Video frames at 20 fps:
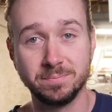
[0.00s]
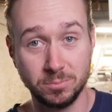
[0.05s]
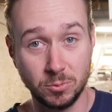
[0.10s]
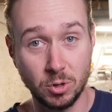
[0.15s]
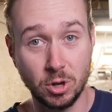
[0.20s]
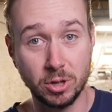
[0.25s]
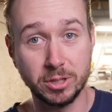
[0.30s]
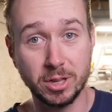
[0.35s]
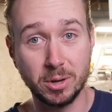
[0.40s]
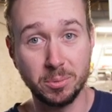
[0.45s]

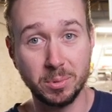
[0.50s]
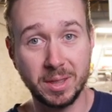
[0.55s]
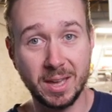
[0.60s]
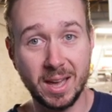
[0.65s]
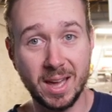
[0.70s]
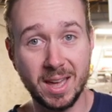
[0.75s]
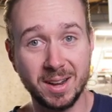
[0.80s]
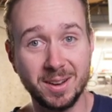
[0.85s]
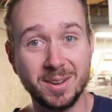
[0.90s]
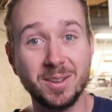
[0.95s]
All done with
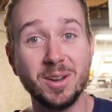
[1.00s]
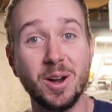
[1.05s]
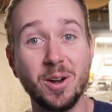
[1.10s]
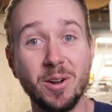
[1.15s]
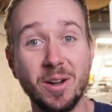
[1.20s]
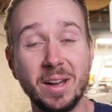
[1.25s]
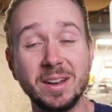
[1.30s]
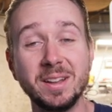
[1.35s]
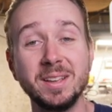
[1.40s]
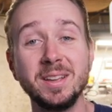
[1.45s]
that? All
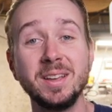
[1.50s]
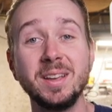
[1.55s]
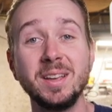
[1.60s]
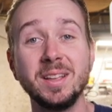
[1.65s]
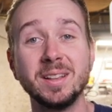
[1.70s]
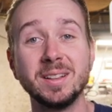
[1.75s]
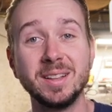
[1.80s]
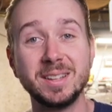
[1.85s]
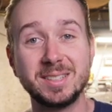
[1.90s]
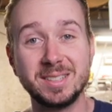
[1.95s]
right,
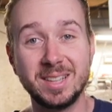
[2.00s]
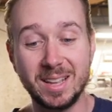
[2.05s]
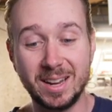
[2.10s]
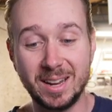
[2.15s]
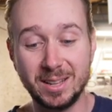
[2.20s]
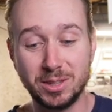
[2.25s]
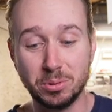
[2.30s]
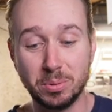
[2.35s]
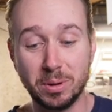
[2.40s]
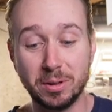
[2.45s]
let's get
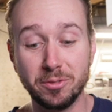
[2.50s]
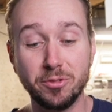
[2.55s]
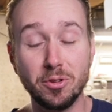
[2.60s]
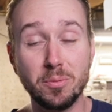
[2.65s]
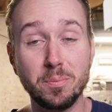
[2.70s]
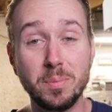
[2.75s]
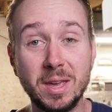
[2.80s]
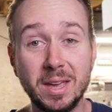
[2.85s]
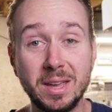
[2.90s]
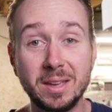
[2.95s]
into it.
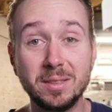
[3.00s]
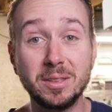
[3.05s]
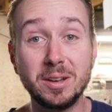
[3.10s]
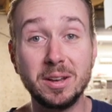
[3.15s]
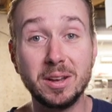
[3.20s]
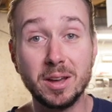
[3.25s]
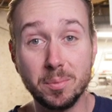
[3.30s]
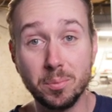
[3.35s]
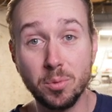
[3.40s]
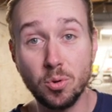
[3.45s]
For me, the
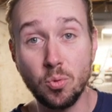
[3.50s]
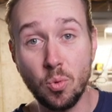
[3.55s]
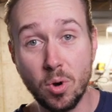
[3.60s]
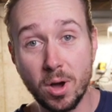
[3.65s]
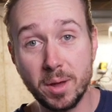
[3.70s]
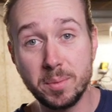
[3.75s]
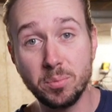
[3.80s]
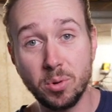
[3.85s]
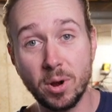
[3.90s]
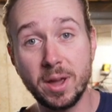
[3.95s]
number
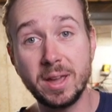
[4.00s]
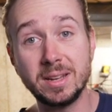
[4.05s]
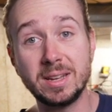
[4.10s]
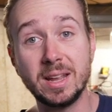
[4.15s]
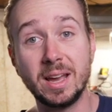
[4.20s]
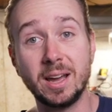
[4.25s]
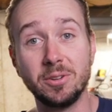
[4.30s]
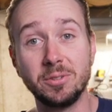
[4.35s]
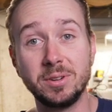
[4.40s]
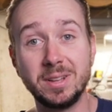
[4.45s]
one
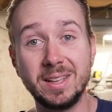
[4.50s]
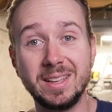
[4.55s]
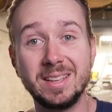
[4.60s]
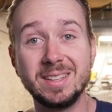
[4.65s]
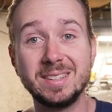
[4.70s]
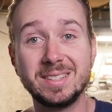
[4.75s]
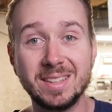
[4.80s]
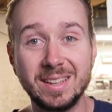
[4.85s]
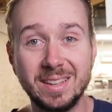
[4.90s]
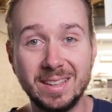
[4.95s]
breakdown
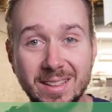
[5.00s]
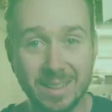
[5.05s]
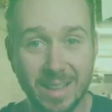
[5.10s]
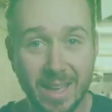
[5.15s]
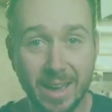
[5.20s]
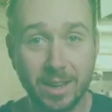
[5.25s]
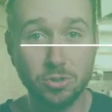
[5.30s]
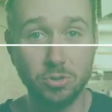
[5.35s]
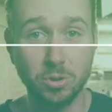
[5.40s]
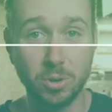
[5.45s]
is
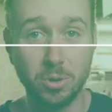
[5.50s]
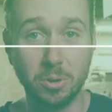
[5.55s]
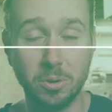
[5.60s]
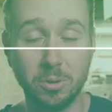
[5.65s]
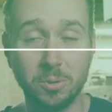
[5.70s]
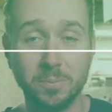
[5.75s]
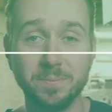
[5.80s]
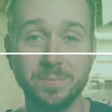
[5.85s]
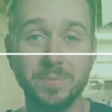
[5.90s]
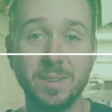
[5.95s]

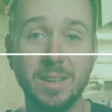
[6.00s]
electrical.